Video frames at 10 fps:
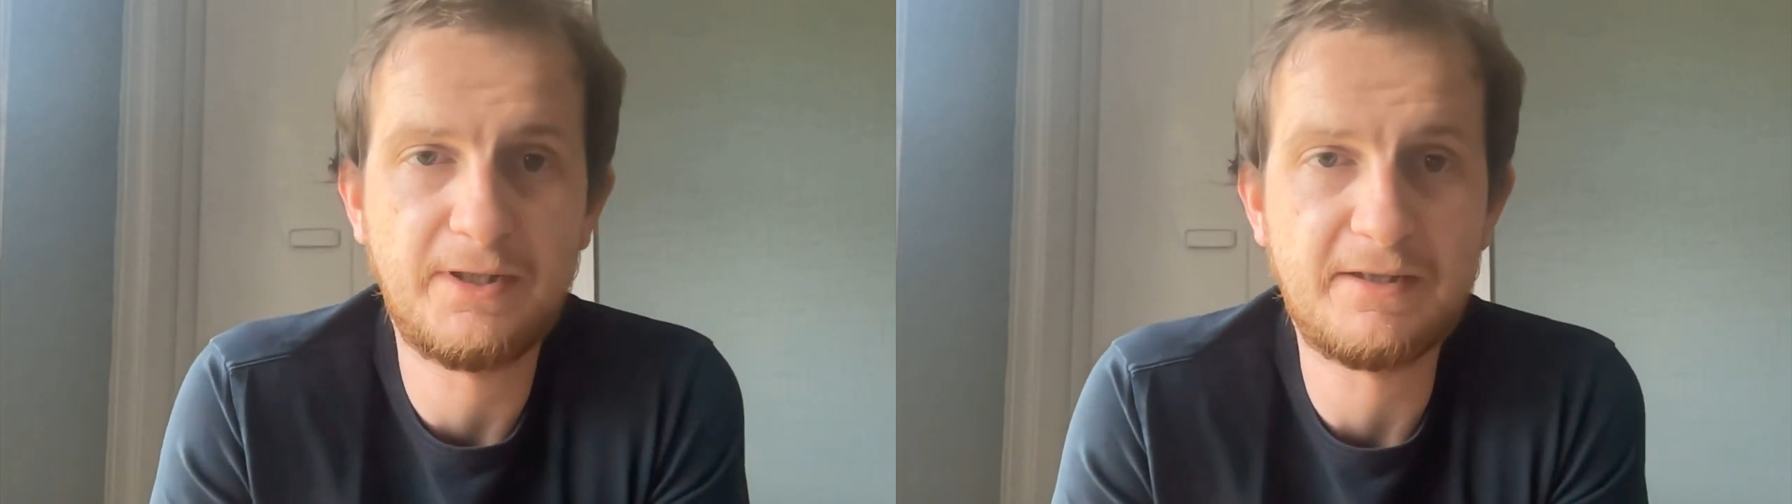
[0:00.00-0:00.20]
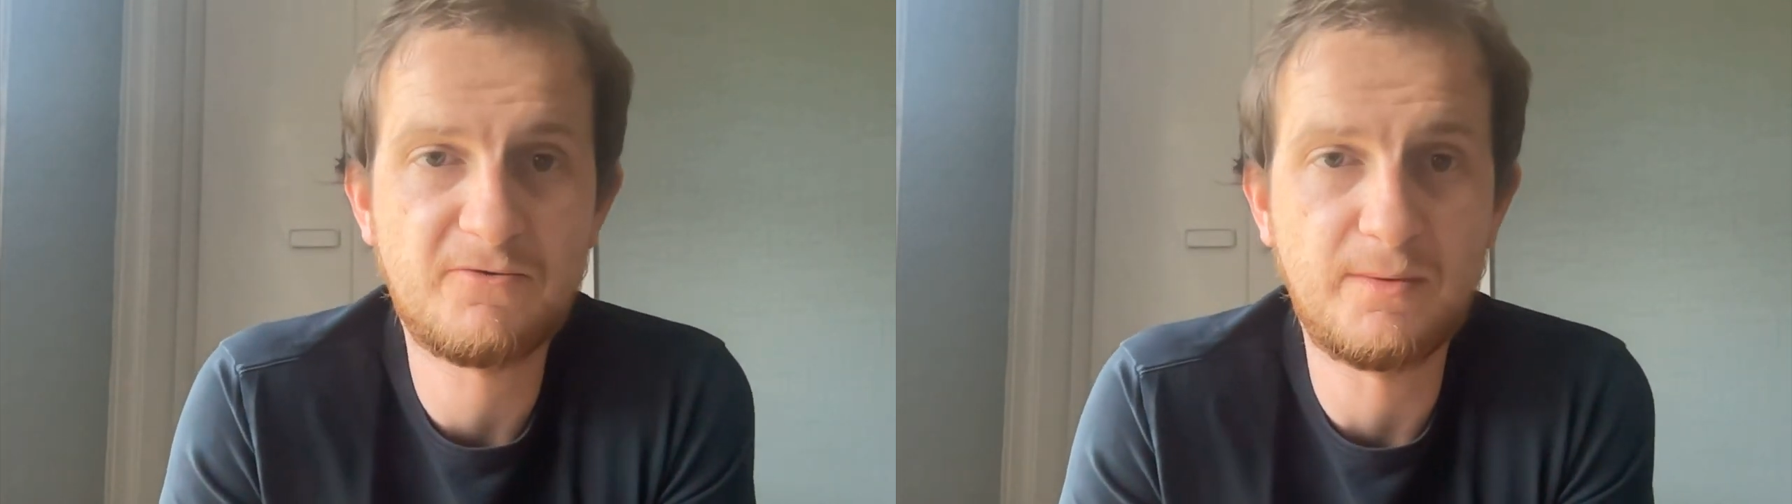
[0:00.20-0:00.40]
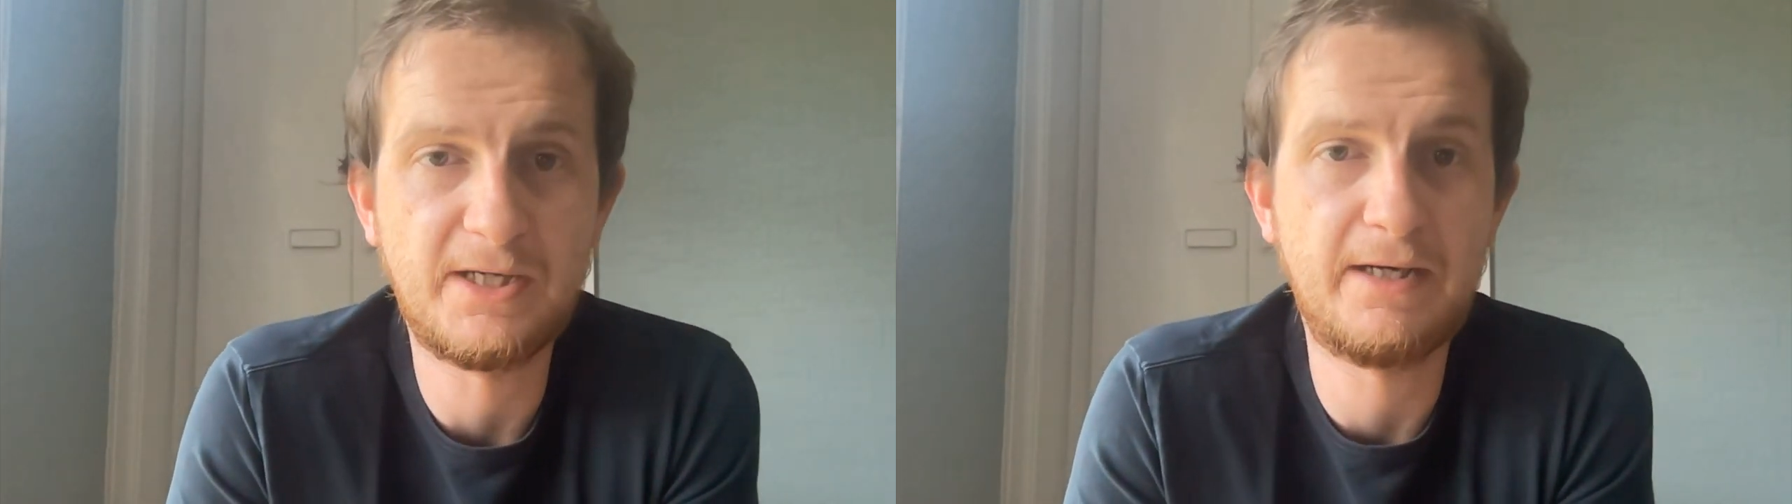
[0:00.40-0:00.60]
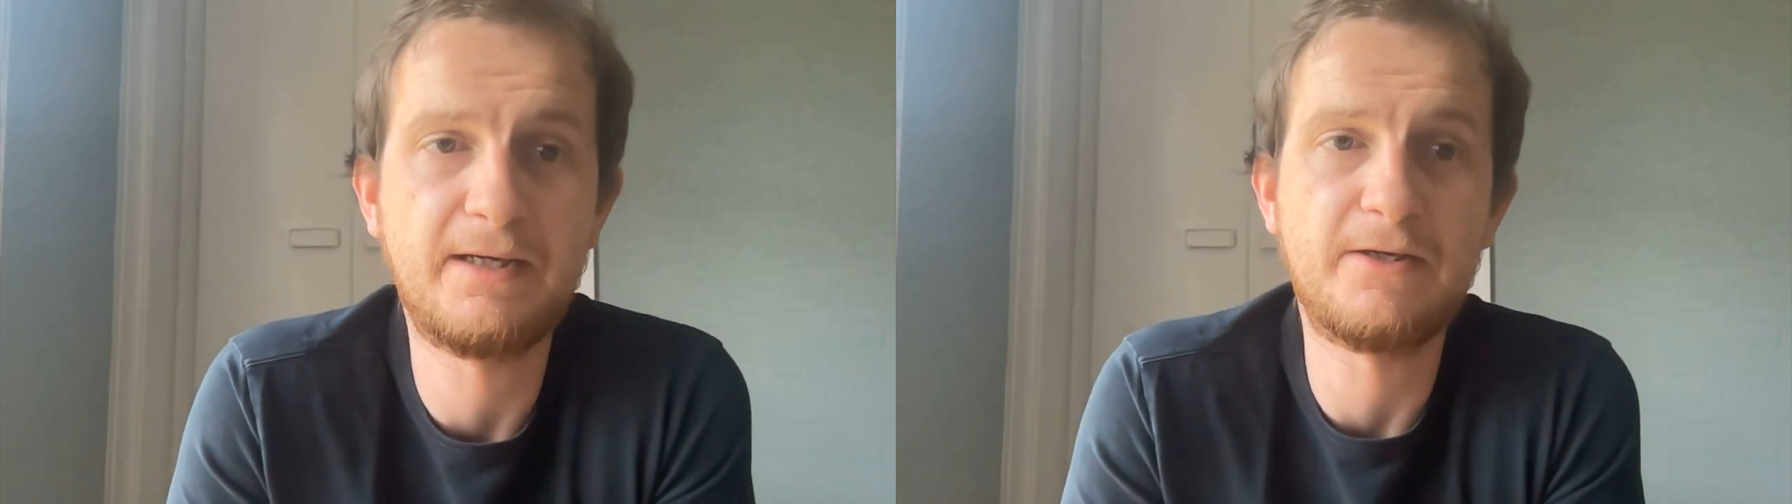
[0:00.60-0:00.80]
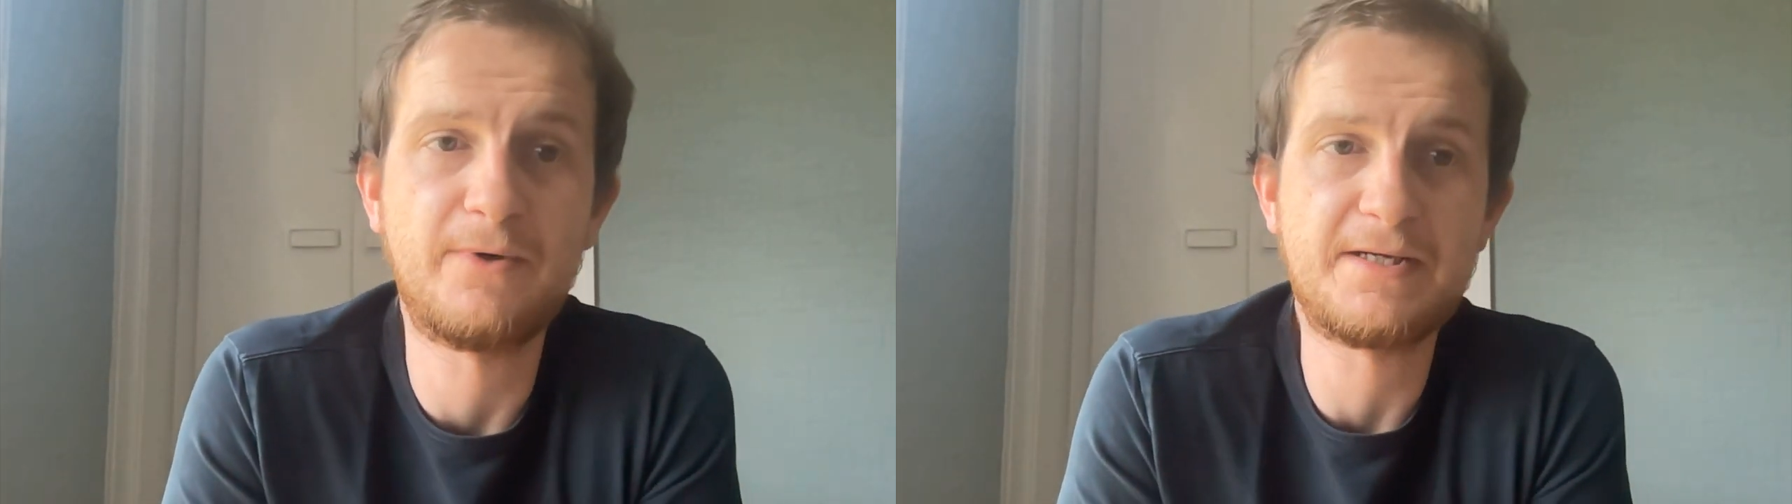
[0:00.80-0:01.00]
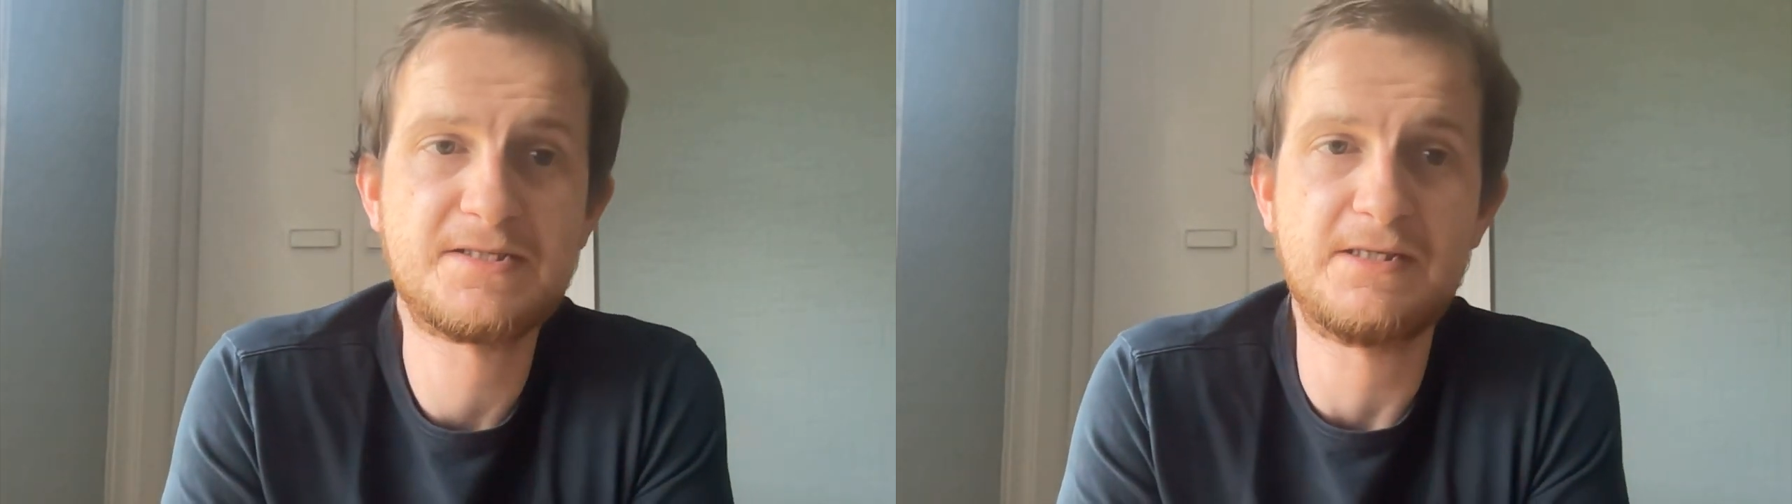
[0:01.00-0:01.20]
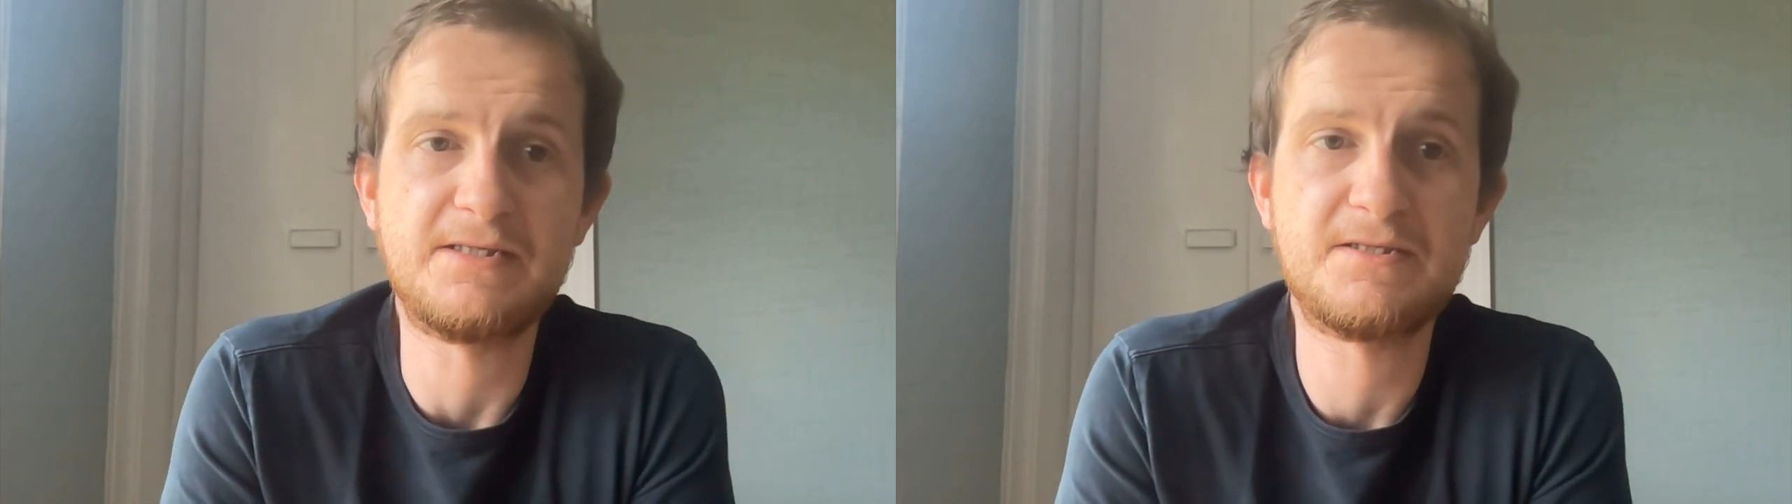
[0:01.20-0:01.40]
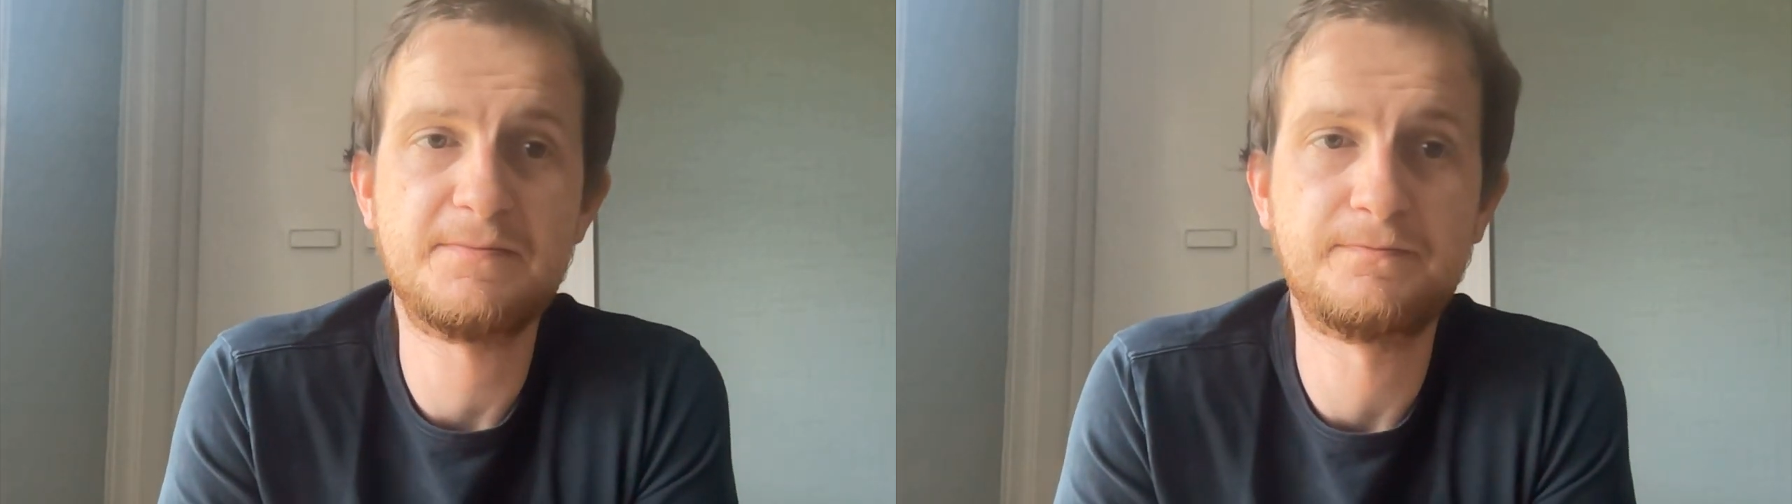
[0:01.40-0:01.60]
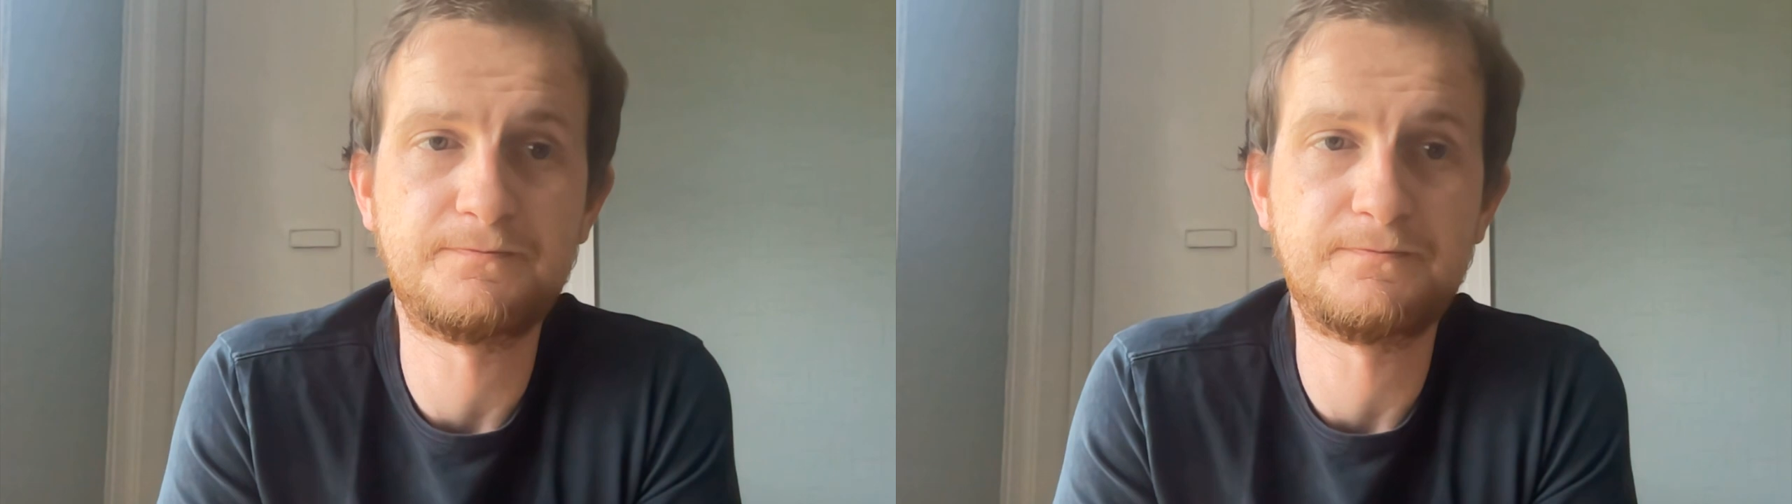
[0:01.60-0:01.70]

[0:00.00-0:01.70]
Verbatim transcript: link from a highly ranked site.